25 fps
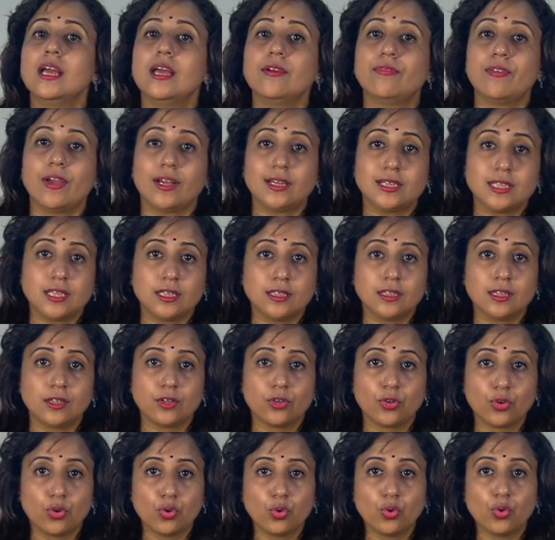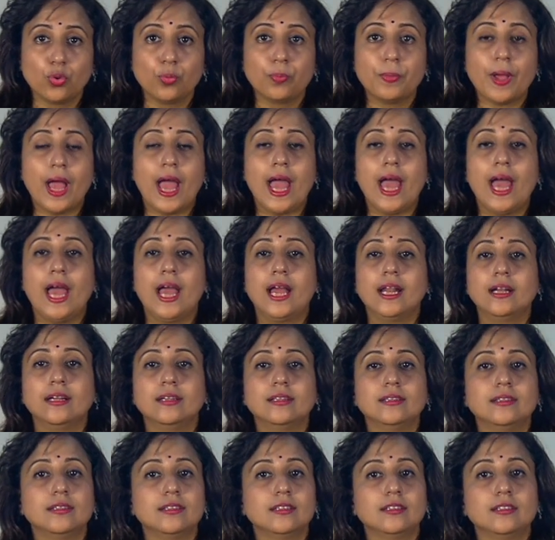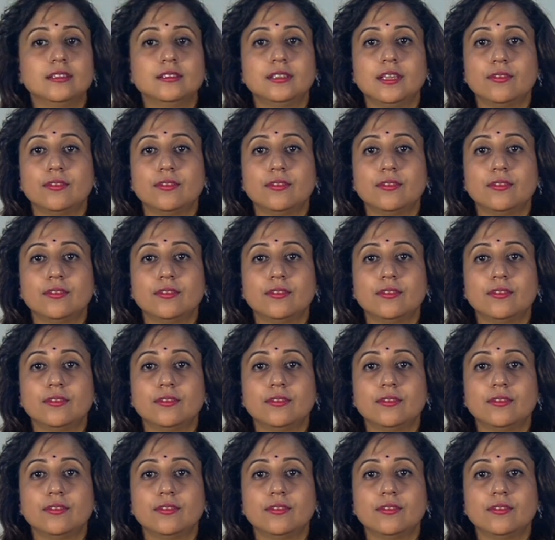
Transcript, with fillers: affecting the group, and uh,